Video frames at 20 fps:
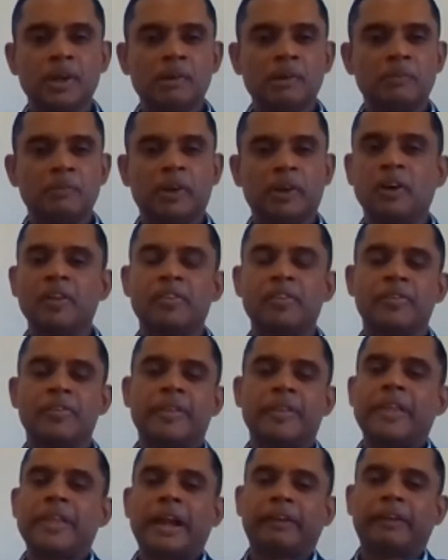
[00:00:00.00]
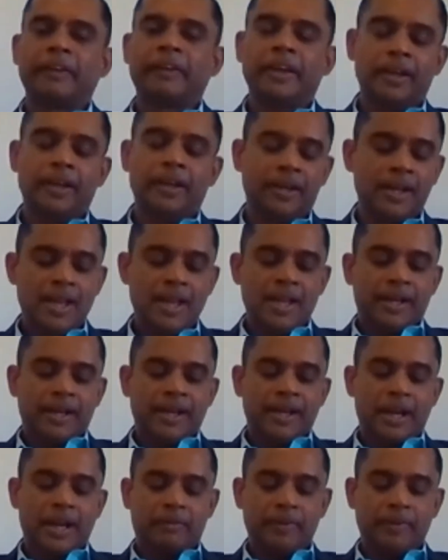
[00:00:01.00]
because that will
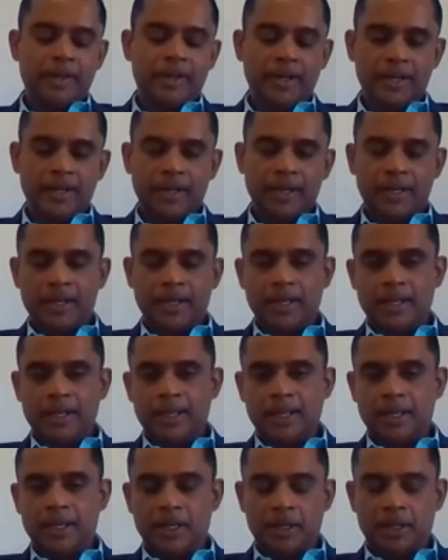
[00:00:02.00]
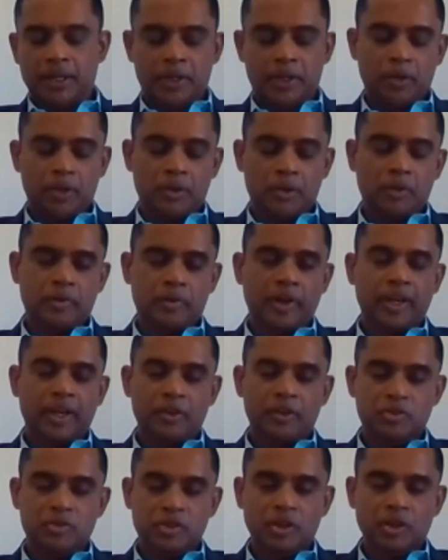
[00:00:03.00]
that will uh, you know
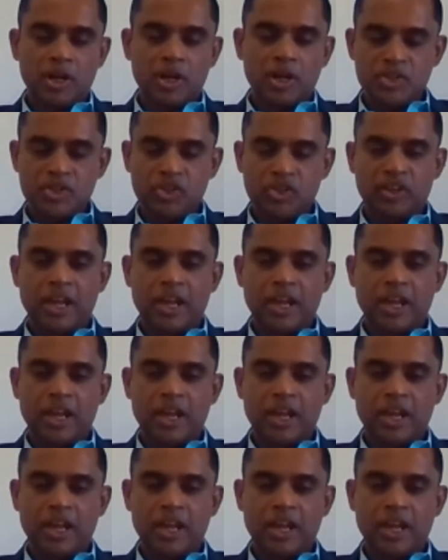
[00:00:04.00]
reduce cost,